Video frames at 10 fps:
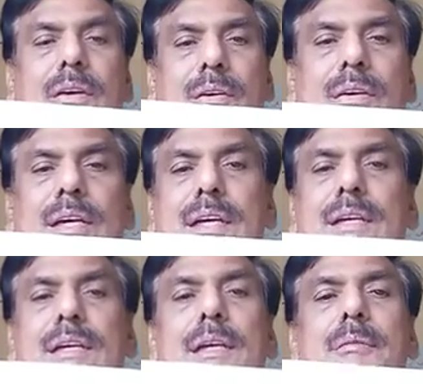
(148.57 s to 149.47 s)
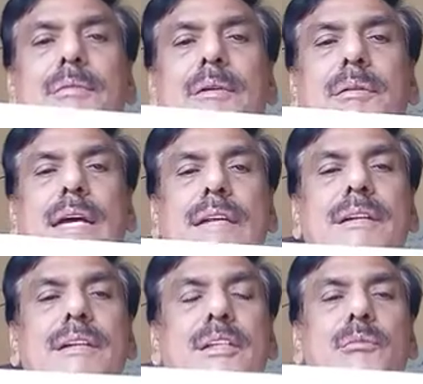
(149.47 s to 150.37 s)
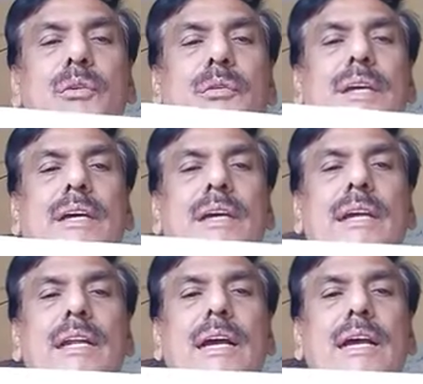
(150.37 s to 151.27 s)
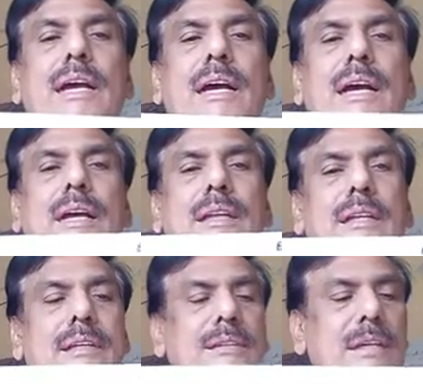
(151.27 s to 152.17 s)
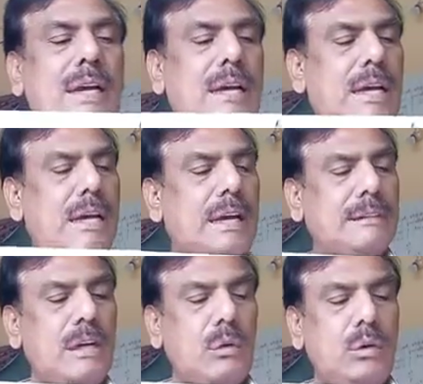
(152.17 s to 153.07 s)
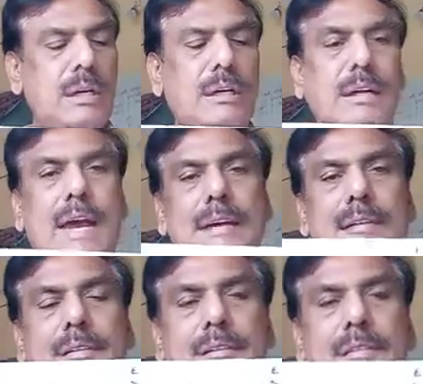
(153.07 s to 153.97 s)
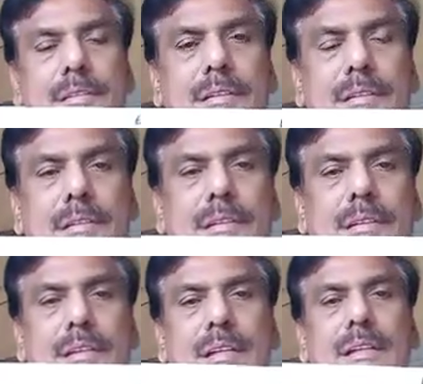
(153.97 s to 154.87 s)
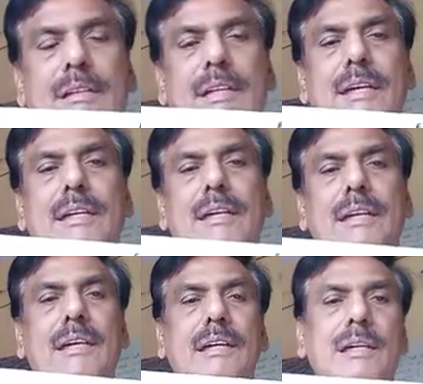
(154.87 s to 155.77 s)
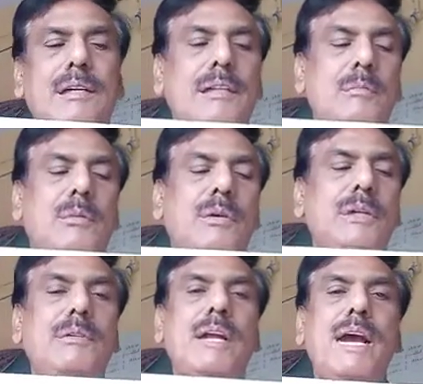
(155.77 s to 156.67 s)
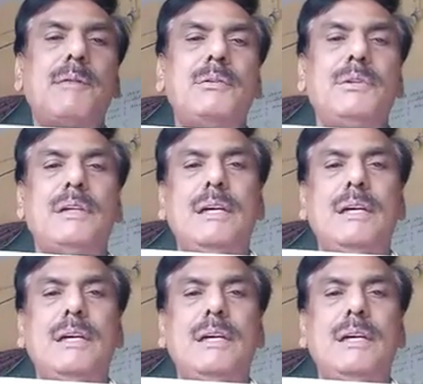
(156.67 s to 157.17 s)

Okay, if the athlete is moving in this hexagonal track, then the body will have to